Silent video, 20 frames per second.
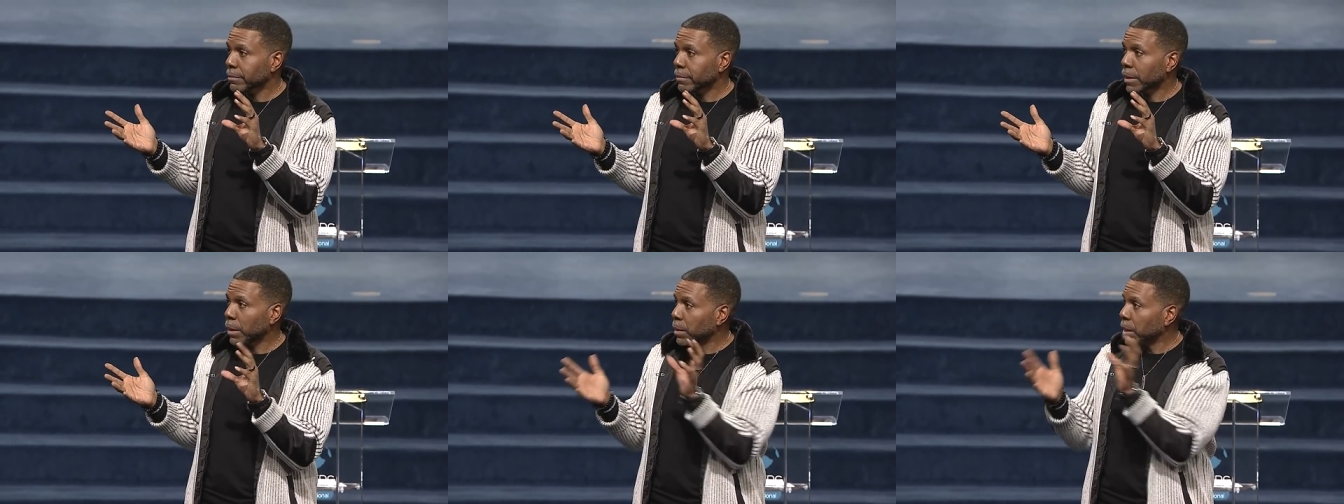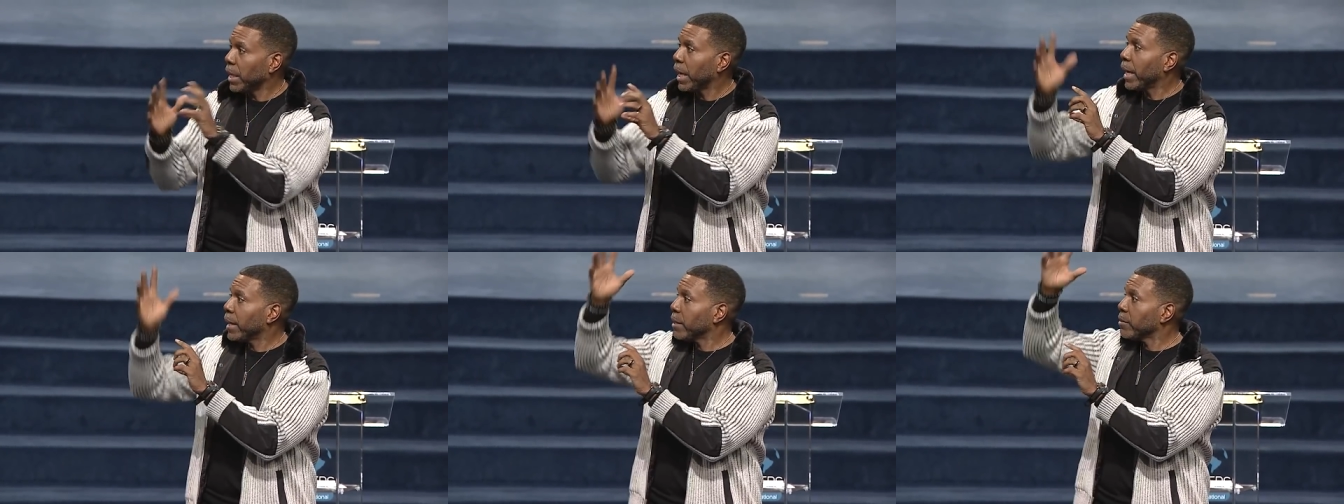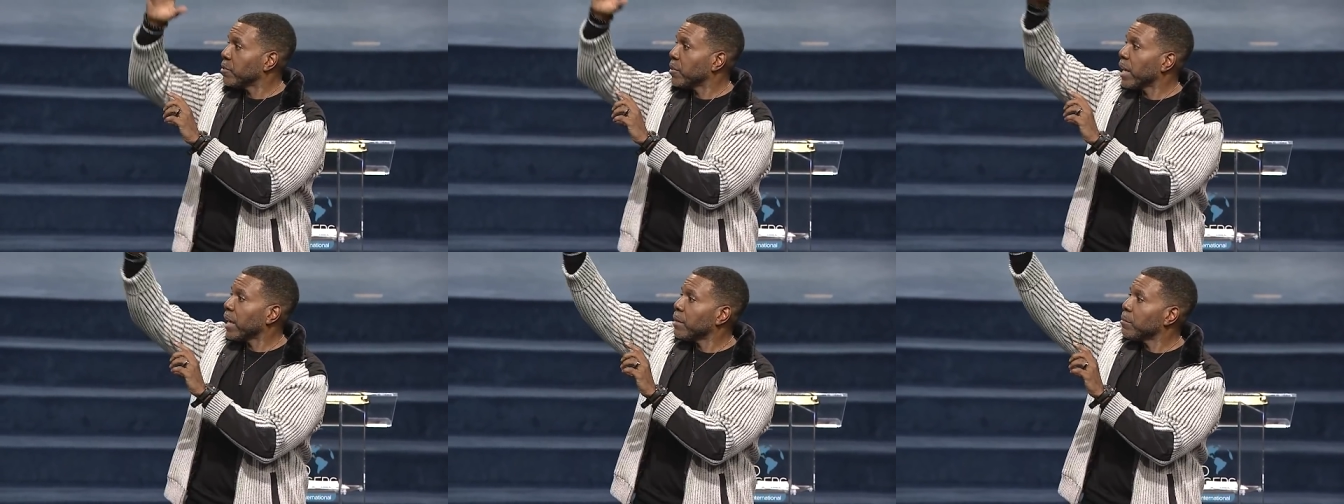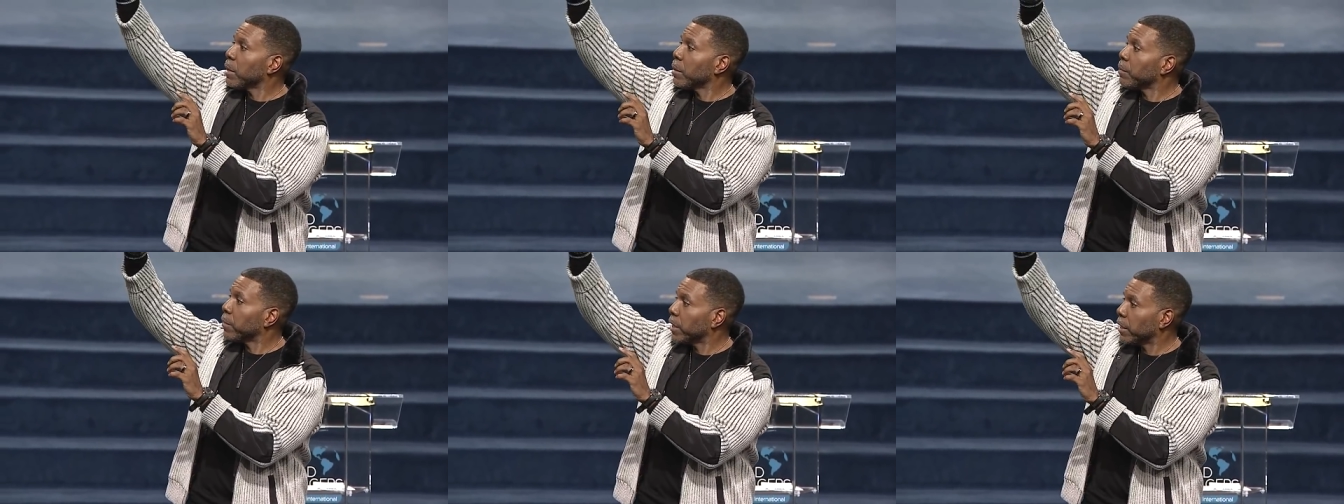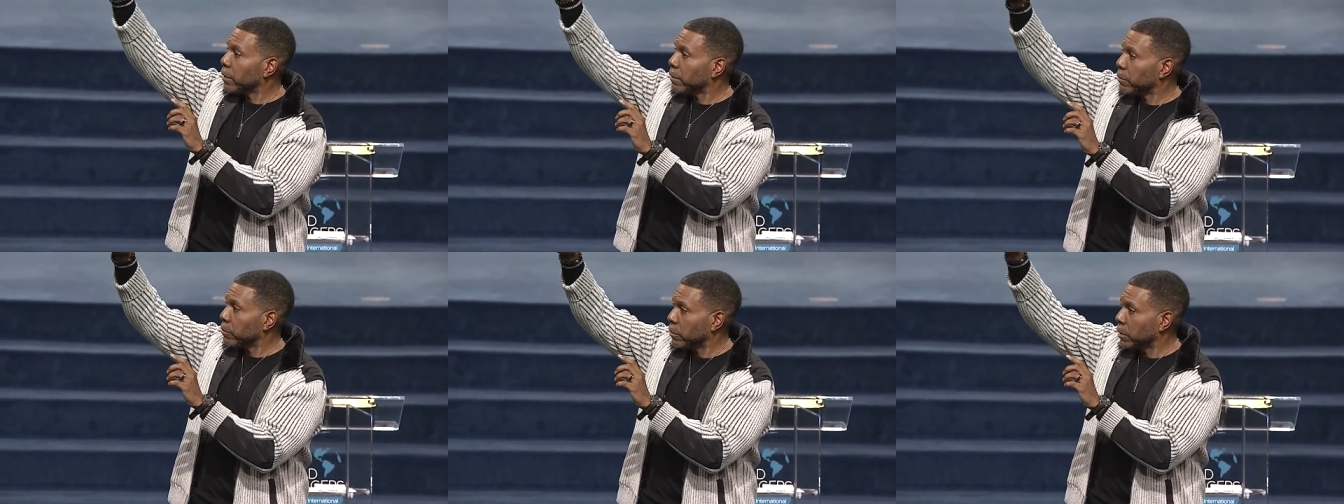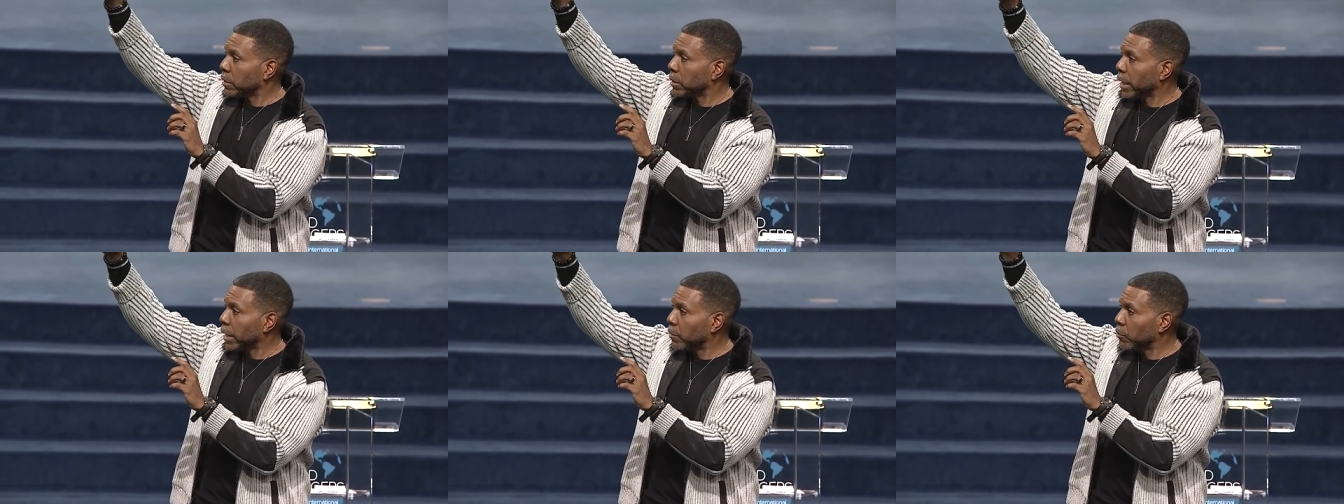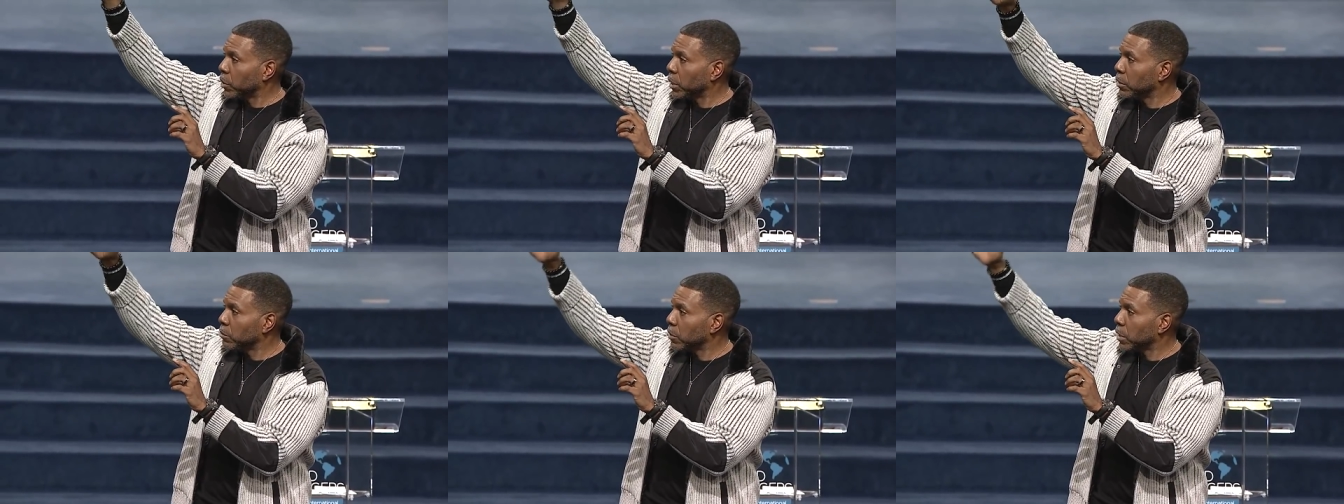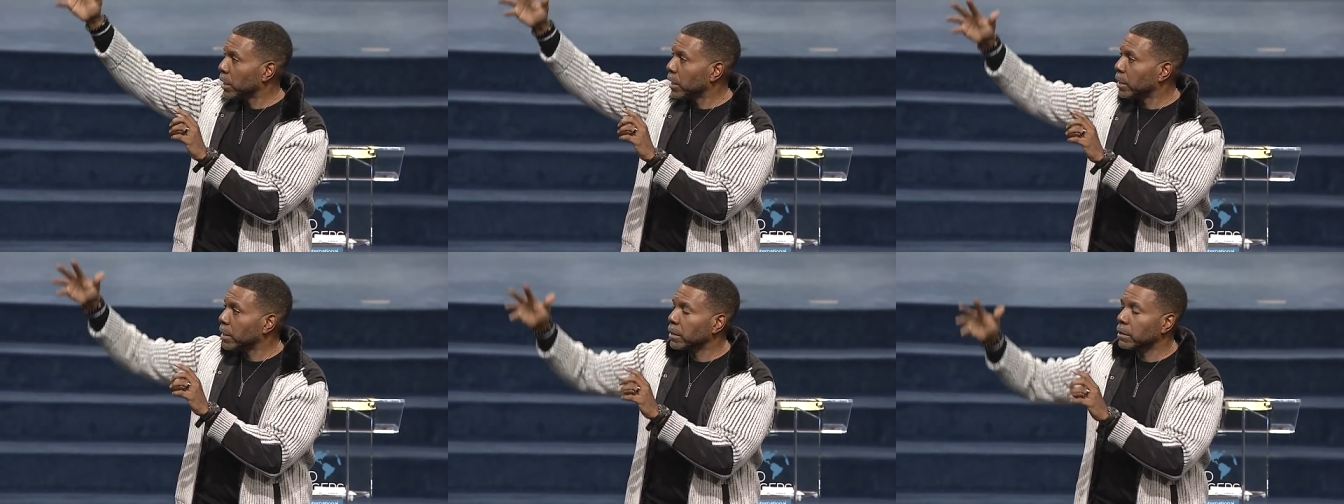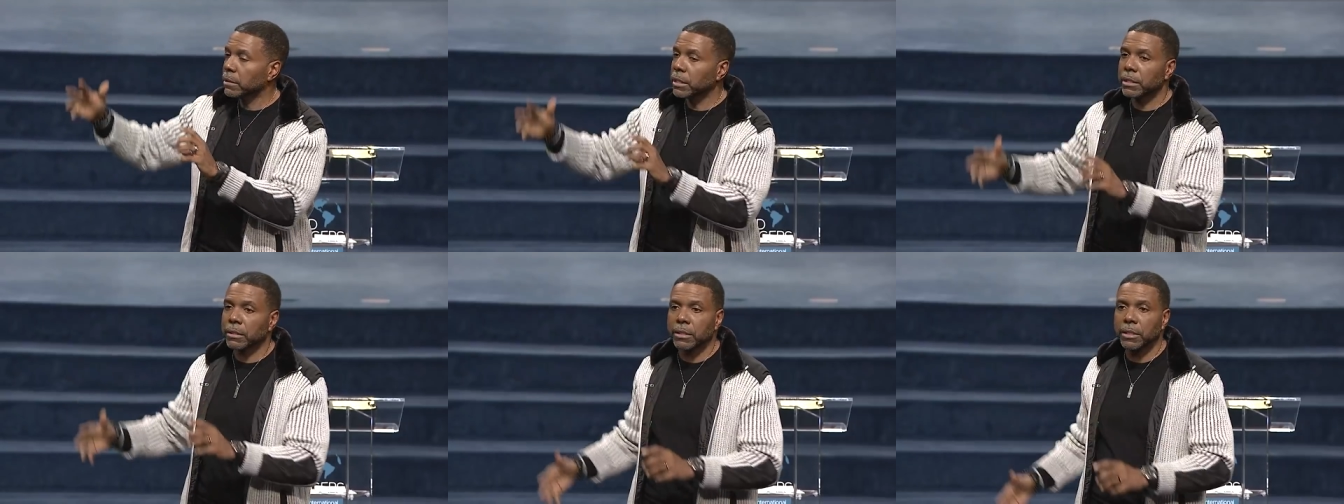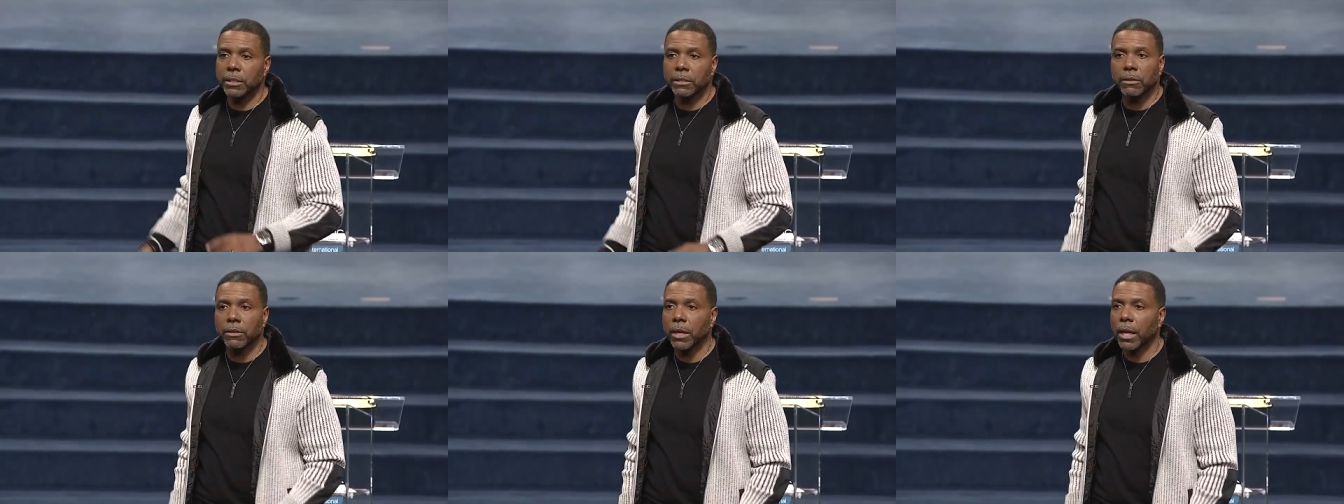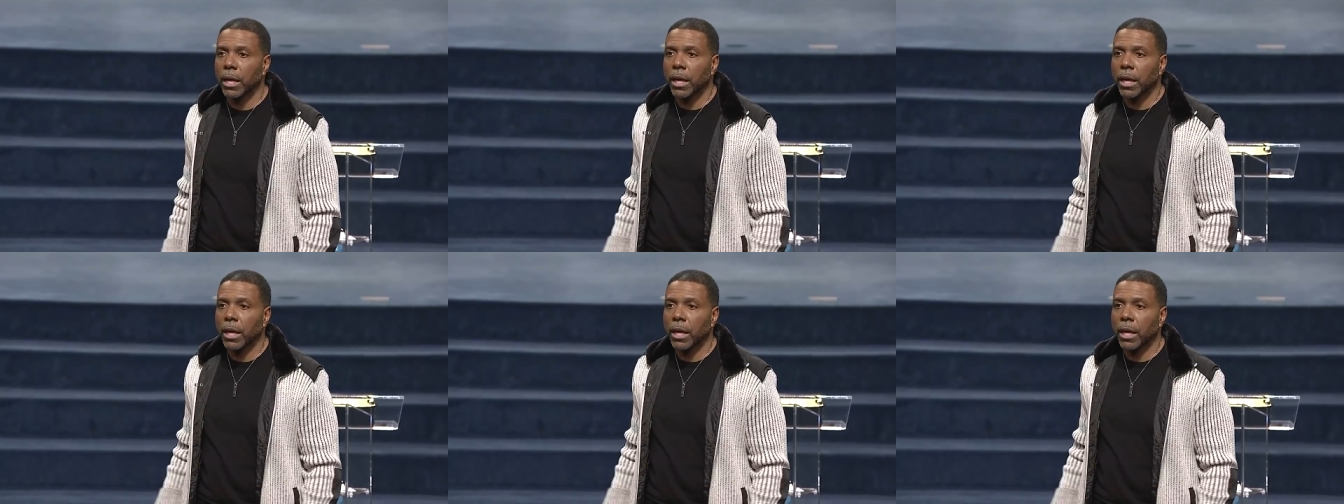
I mean, they had his name up there, date when he was going to get killed.